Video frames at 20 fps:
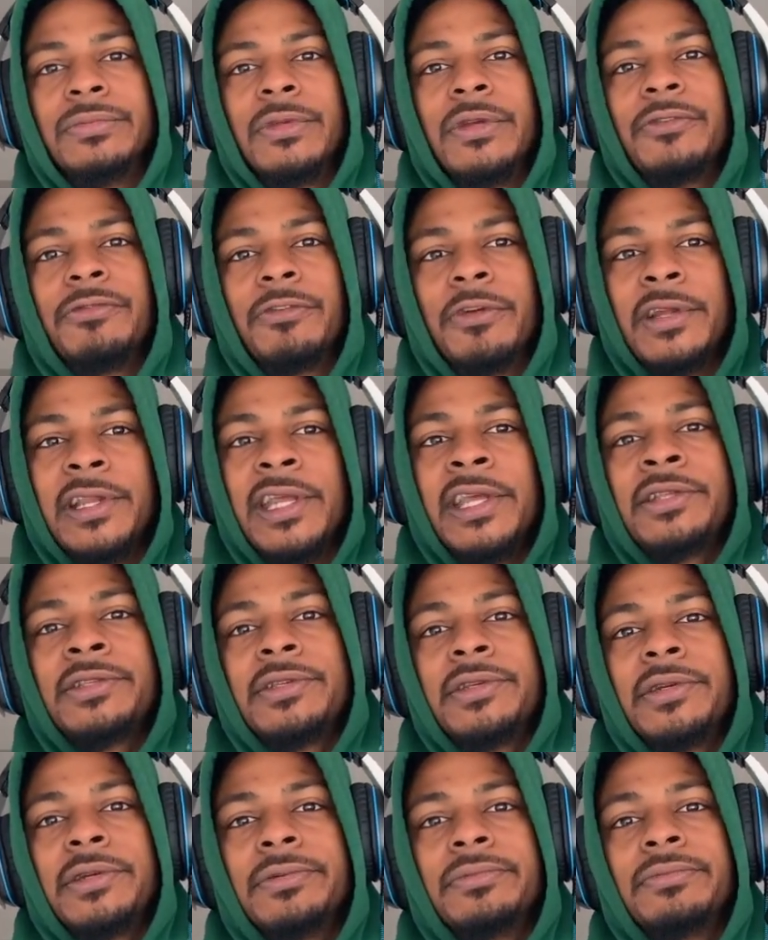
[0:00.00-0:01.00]
for an
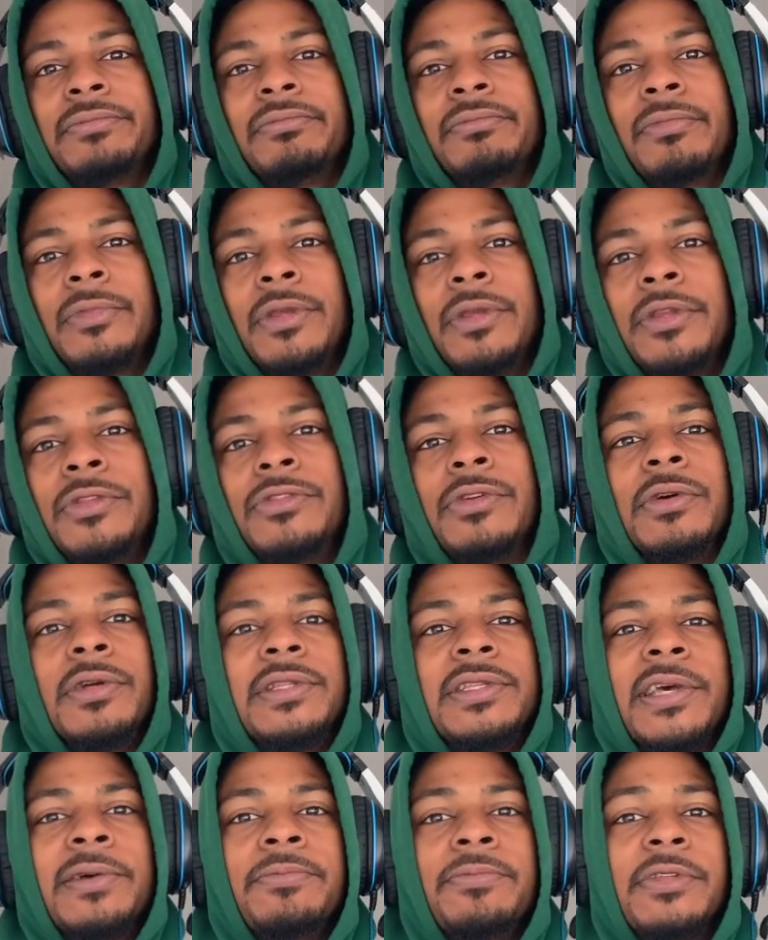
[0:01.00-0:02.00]
answer. You throw a
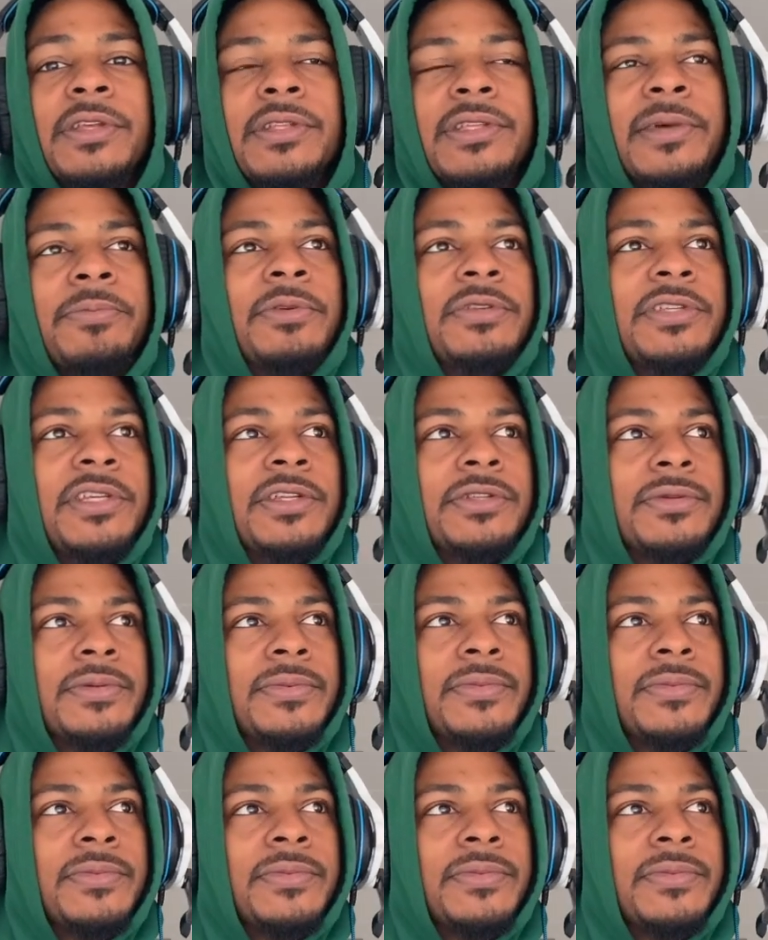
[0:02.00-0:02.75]
temper tantrum.